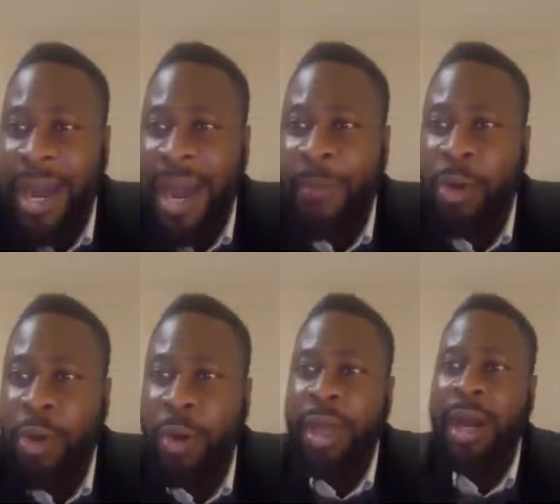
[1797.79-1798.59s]
I'm
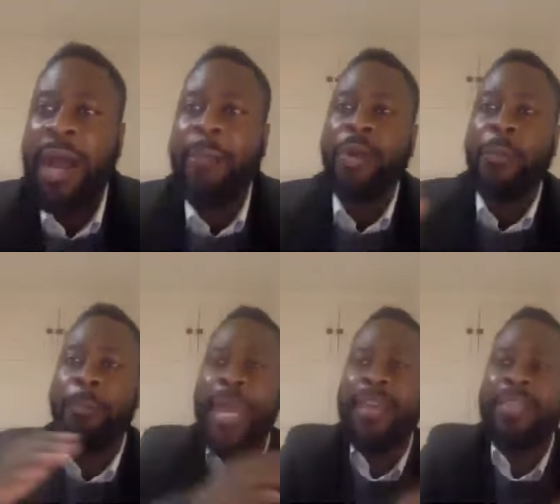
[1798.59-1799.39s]
gonna I'm going to
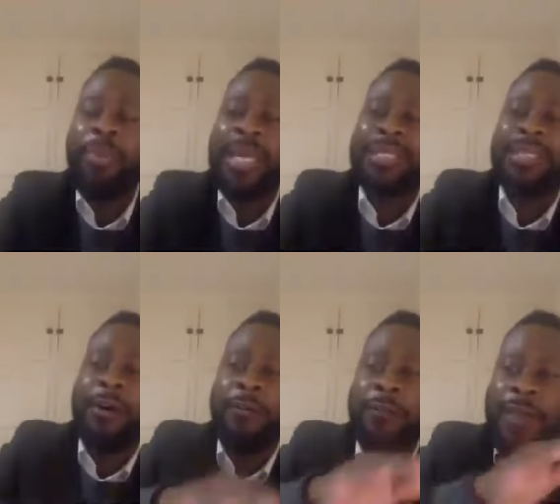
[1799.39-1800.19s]
bathe myself